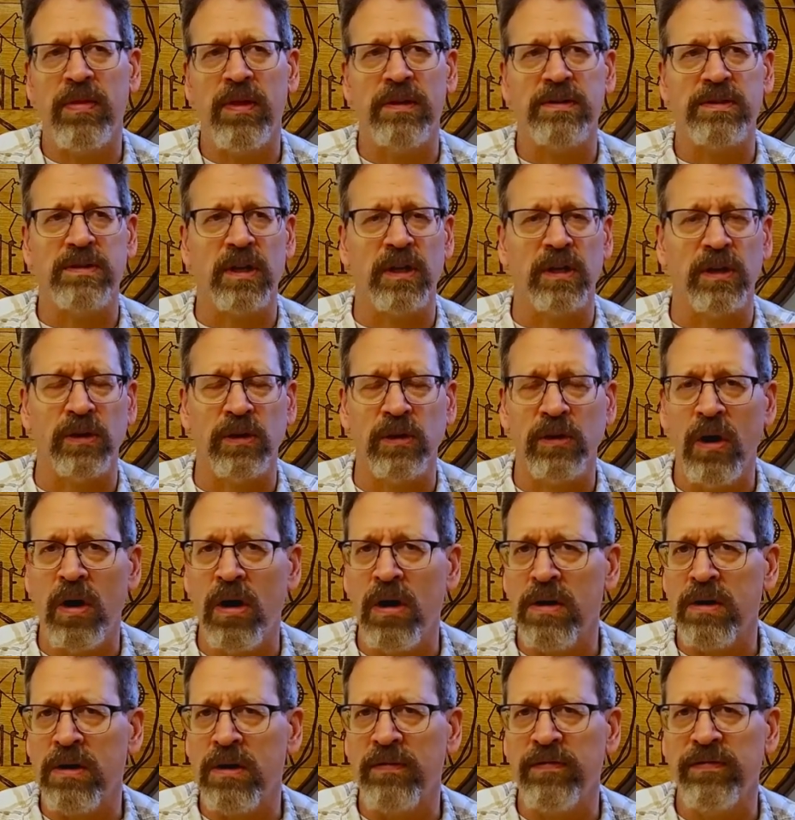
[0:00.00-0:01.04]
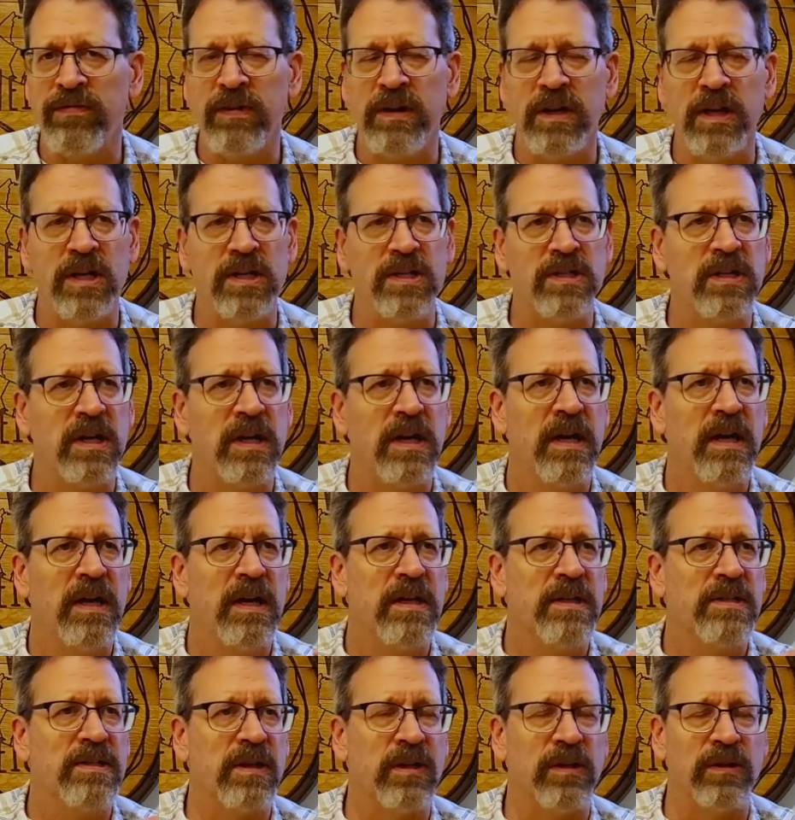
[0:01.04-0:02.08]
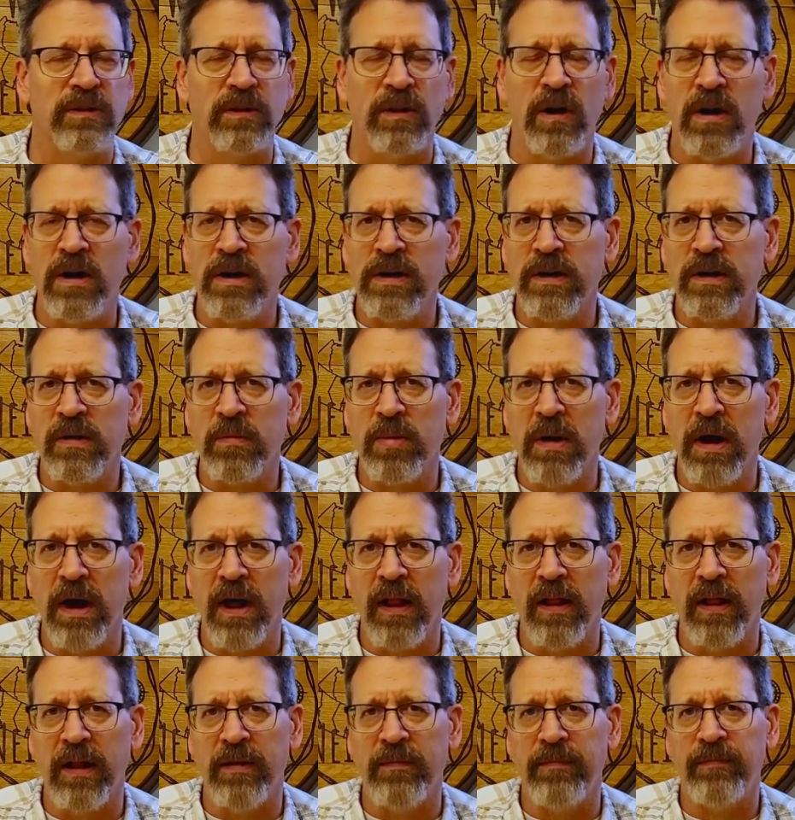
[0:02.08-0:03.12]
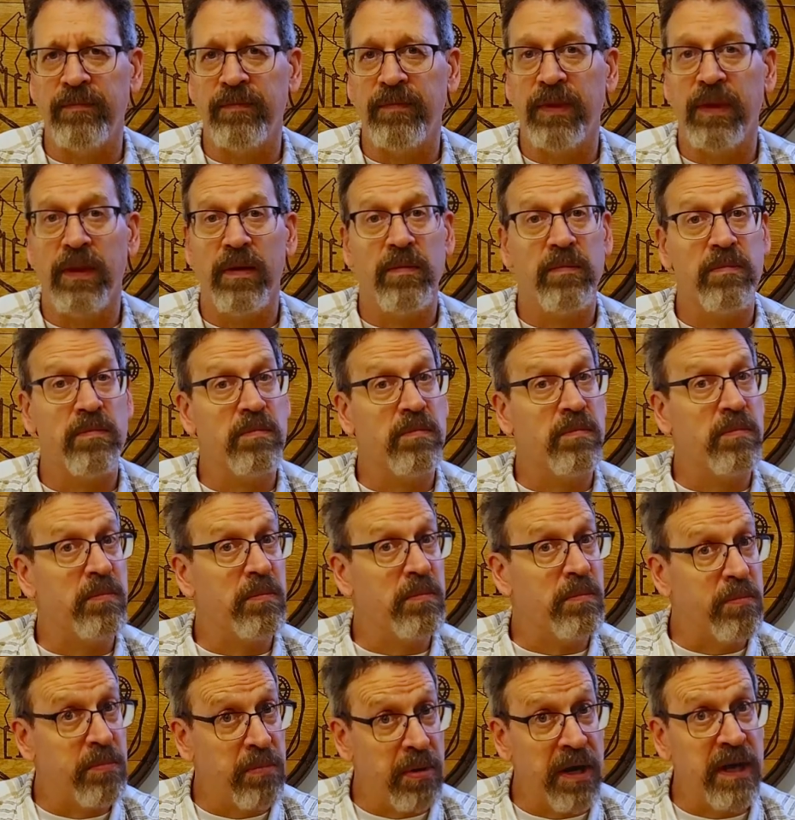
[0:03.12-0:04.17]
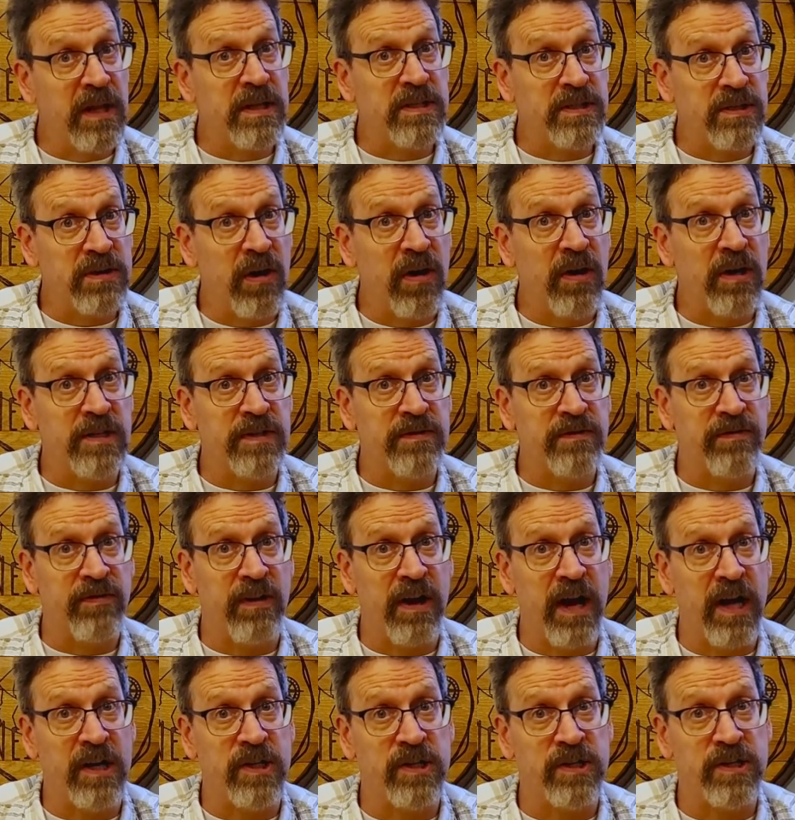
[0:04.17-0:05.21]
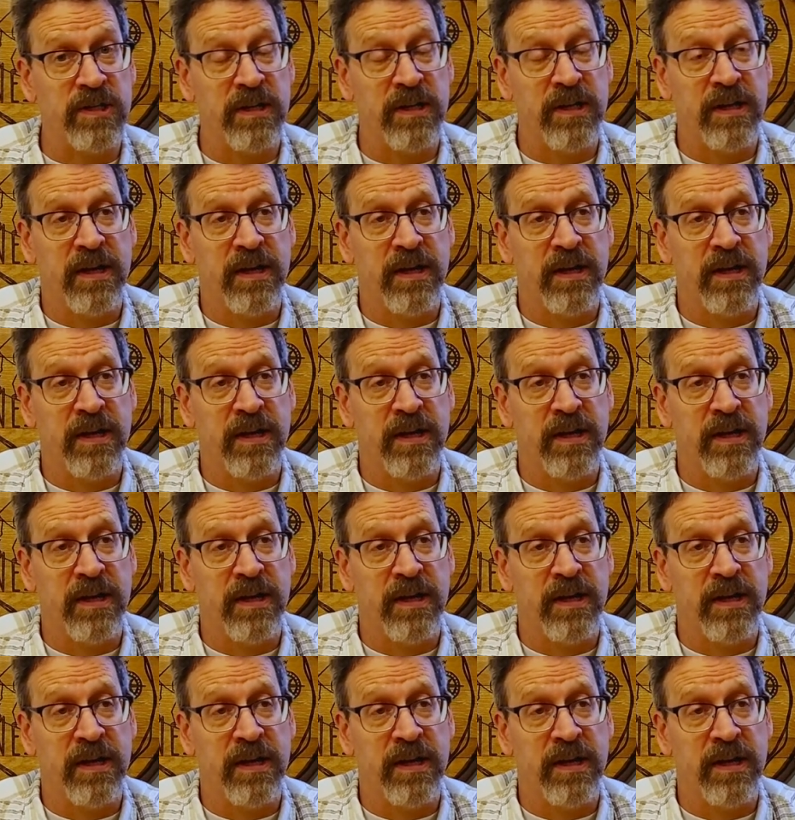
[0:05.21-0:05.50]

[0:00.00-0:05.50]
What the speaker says: That's a longer finish, it's a longer palate, but it's not as fresh.